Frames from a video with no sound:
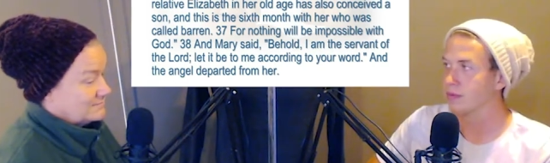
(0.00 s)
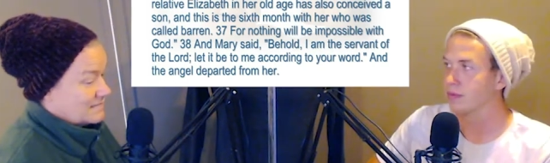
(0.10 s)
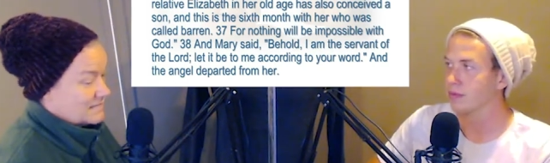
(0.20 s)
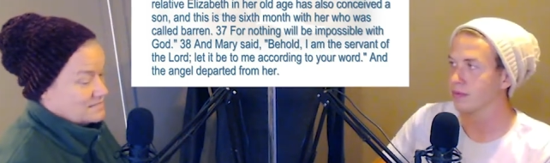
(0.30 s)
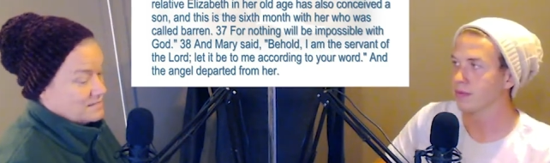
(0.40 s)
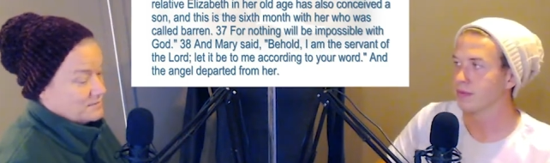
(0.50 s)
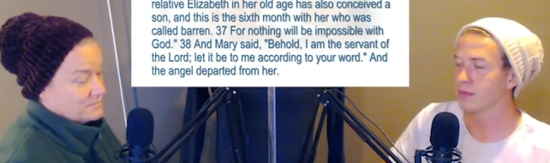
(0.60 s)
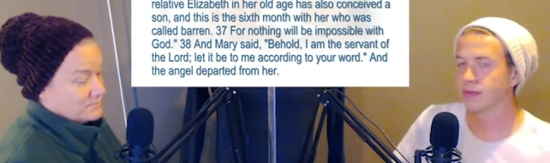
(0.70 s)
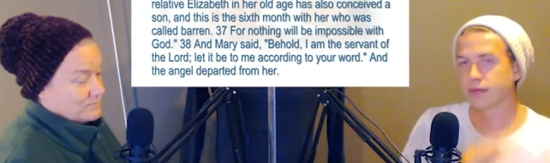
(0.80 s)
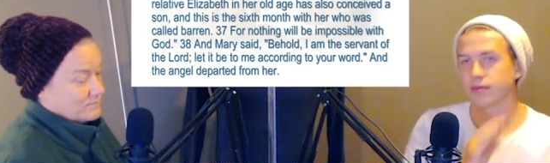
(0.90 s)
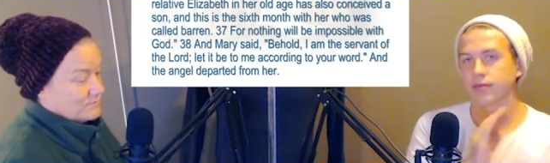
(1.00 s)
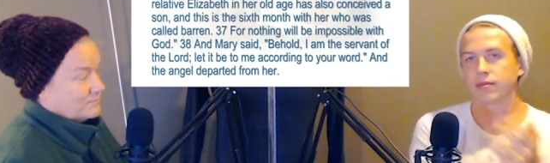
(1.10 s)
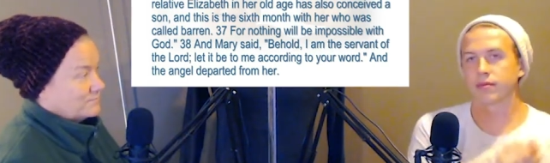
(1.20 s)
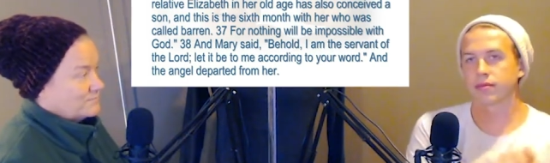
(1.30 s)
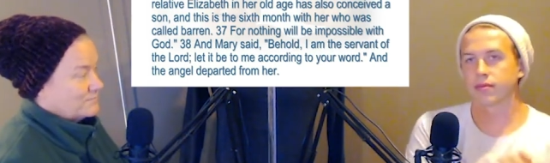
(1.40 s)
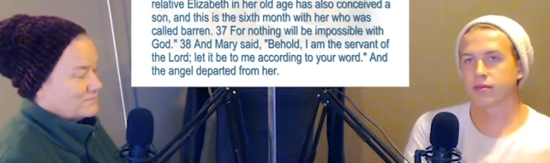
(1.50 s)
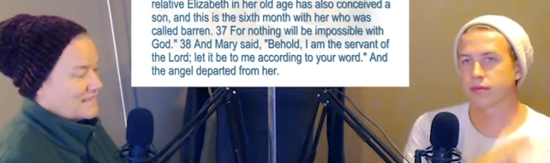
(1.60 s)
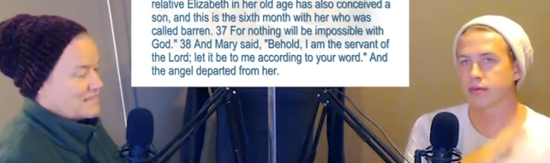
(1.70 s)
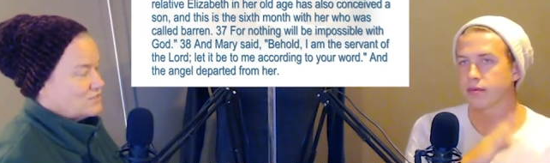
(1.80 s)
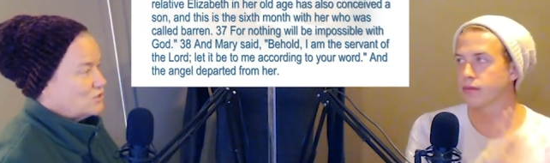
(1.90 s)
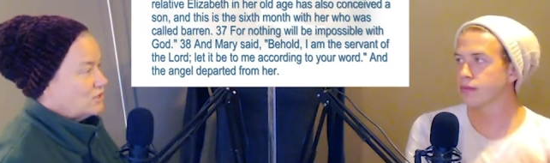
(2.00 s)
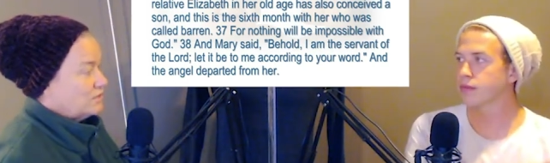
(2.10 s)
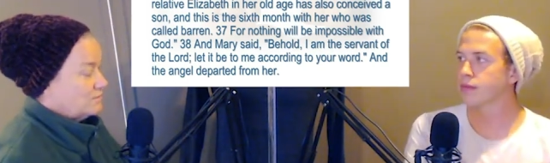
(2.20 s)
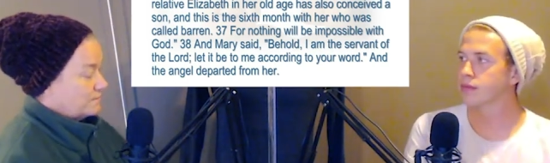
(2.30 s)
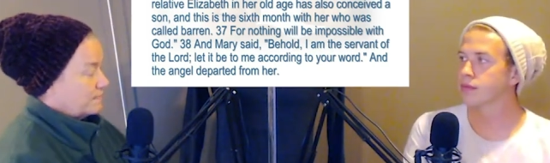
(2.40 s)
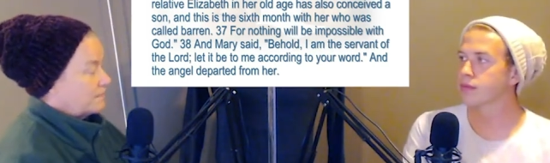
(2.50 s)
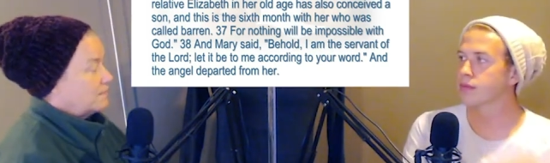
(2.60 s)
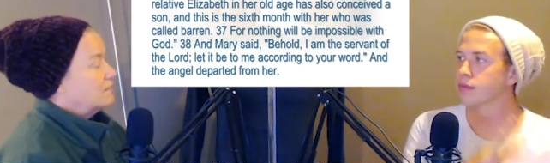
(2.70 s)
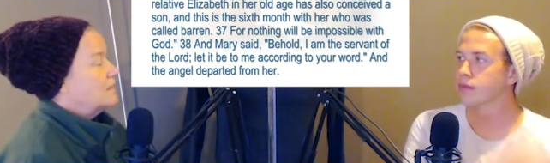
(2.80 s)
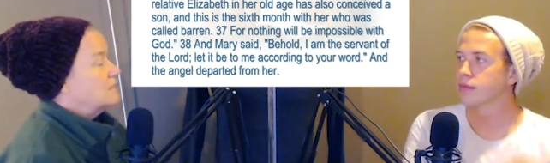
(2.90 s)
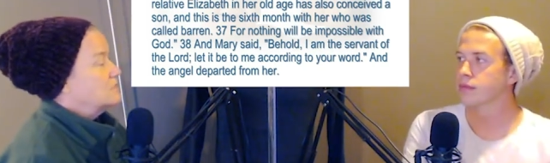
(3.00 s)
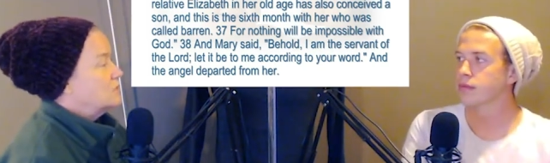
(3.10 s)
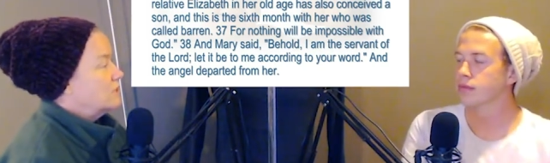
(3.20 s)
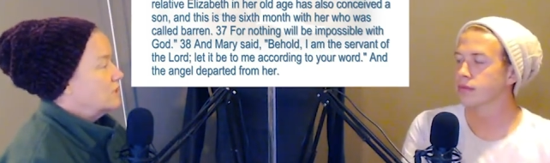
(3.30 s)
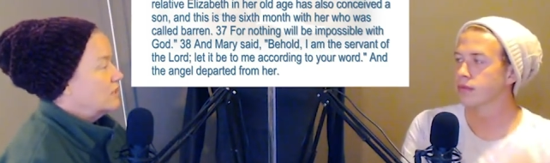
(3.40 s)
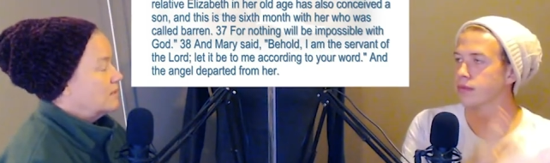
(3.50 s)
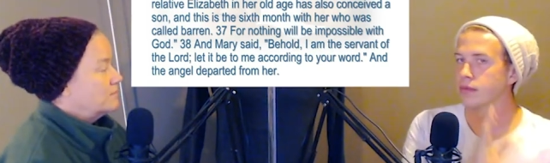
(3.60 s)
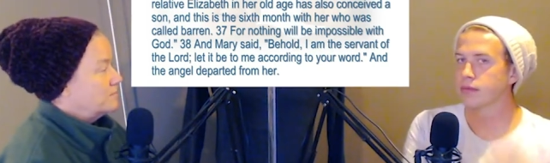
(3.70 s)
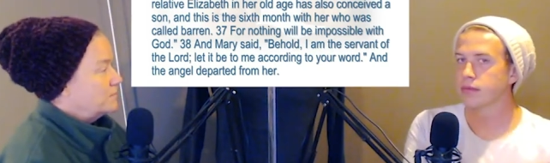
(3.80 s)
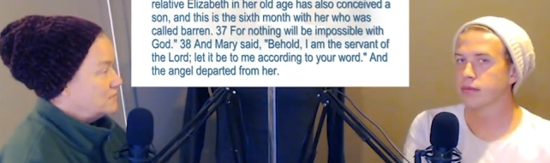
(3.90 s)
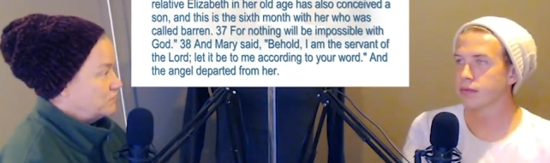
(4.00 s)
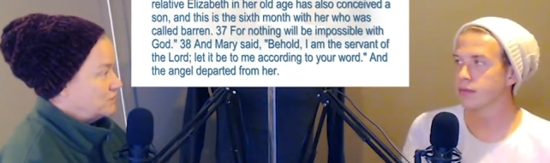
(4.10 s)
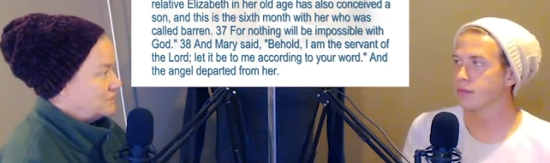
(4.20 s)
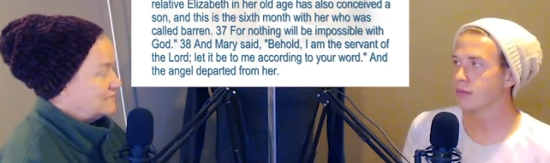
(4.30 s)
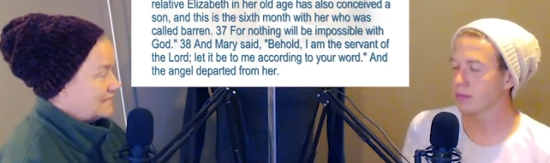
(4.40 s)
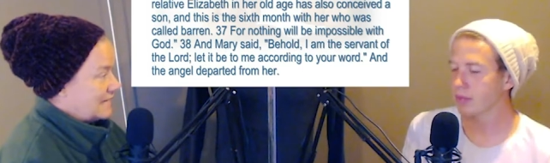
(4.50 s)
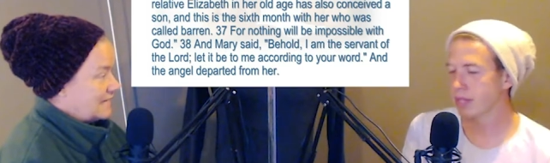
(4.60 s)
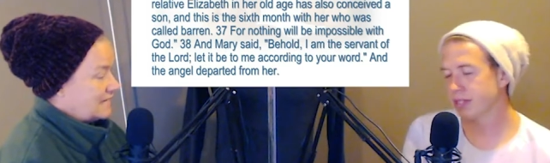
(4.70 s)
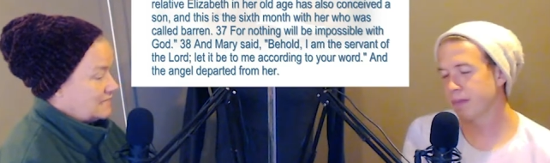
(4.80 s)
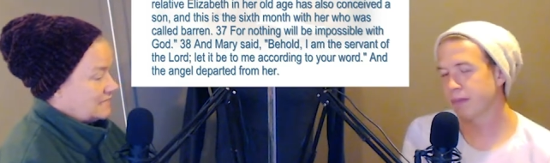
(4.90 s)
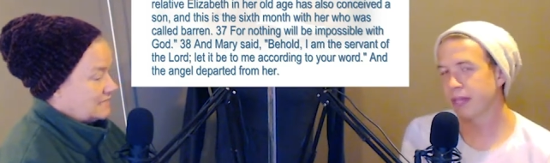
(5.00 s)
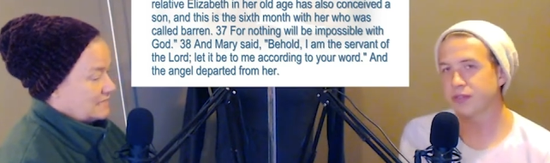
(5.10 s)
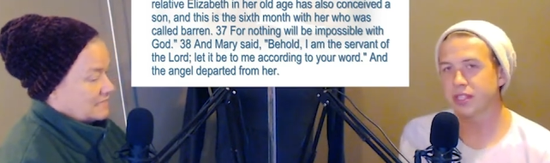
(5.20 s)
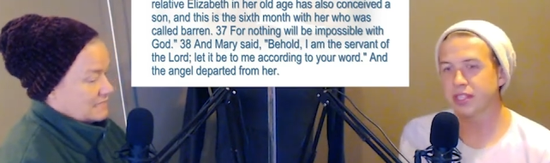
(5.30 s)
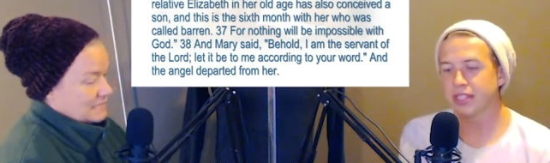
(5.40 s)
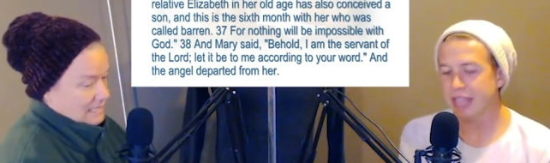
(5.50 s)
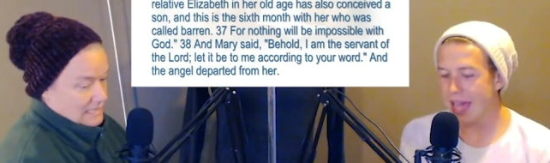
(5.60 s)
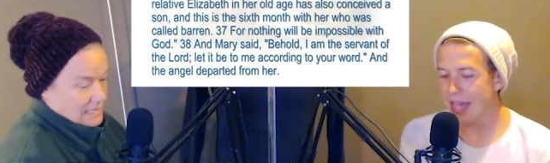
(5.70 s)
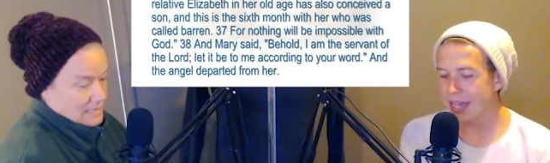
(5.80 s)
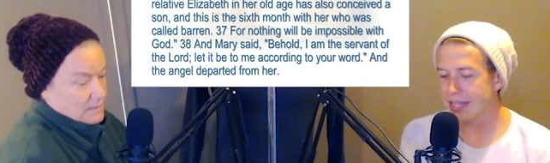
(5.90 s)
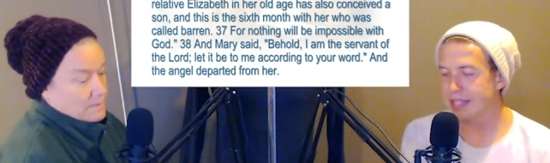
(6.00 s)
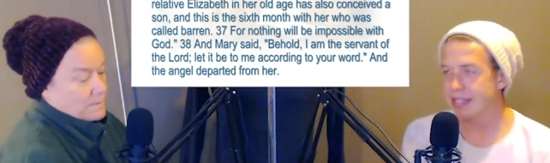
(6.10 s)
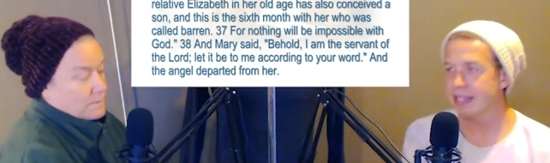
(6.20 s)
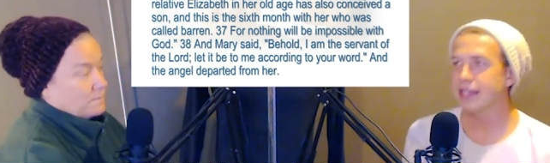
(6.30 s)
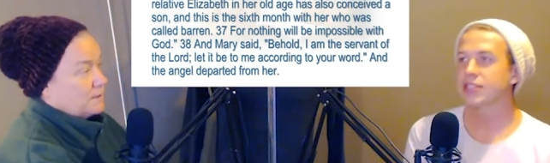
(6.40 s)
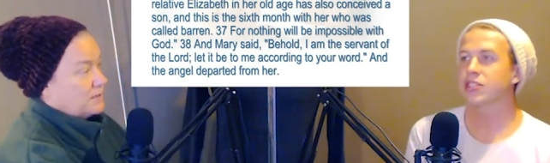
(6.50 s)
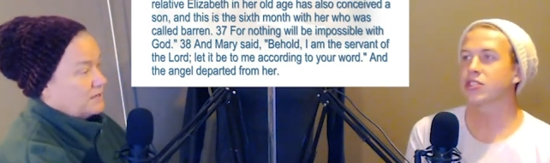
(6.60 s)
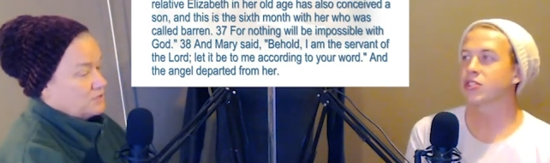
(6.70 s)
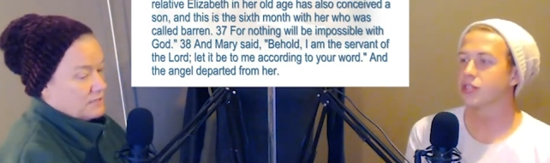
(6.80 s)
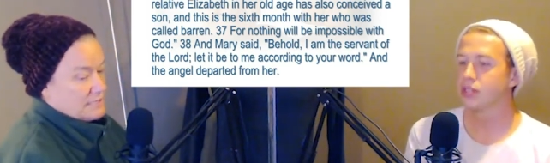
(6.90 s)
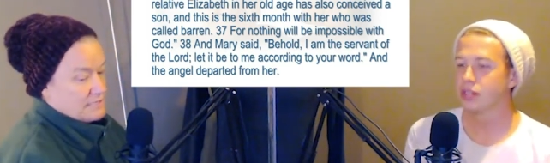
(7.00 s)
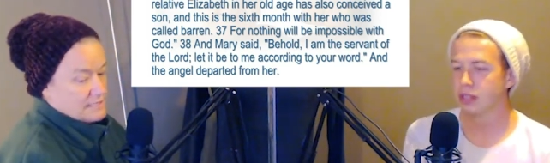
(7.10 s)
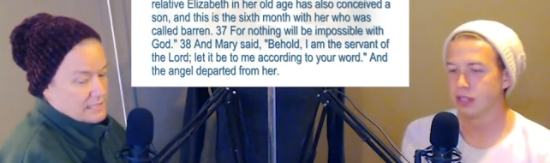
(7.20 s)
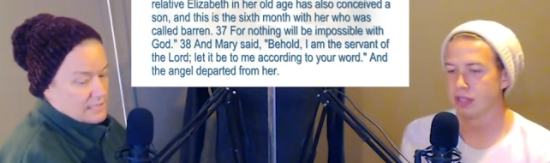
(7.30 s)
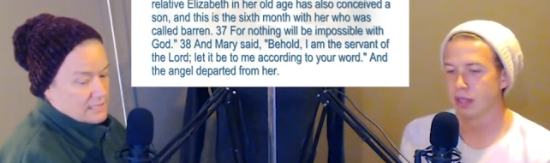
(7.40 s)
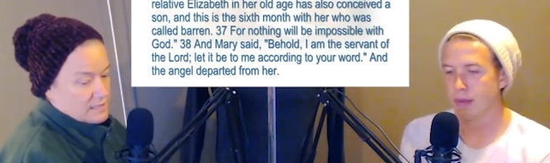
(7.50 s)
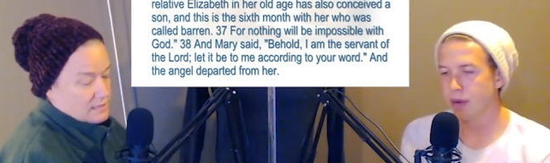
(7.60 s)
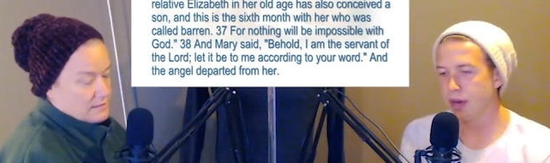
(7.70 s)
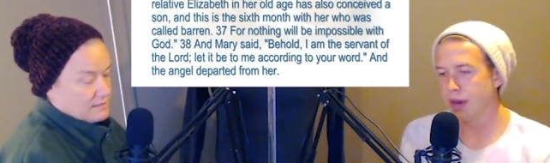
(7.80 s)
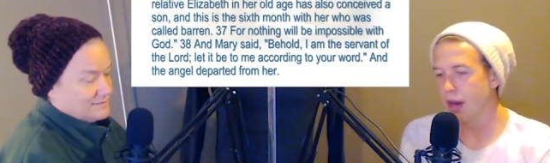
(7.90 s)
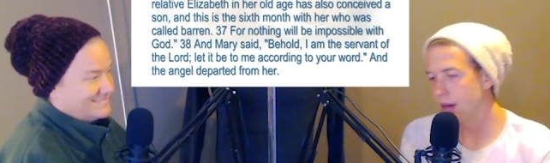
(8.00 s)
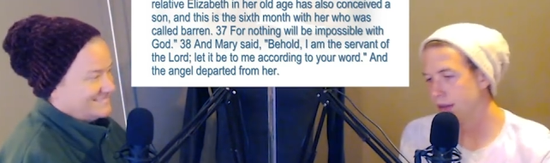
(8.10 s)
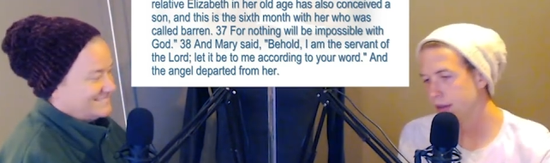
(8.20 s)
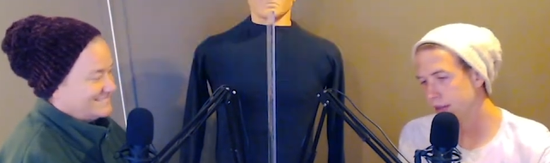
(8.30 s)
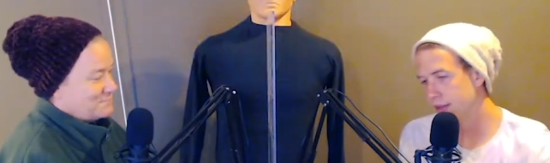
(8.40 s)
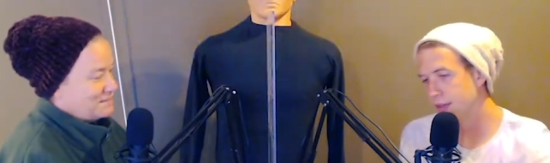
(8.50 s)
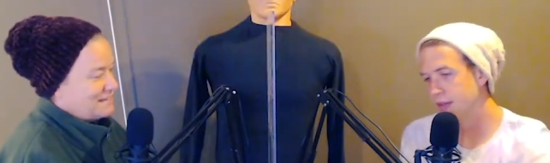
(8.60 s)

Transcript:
Speaker 1: That's it. That's our that's our um, piece for today. That's our piece for today. It's the Put it here so I can see it. Put it here. Put it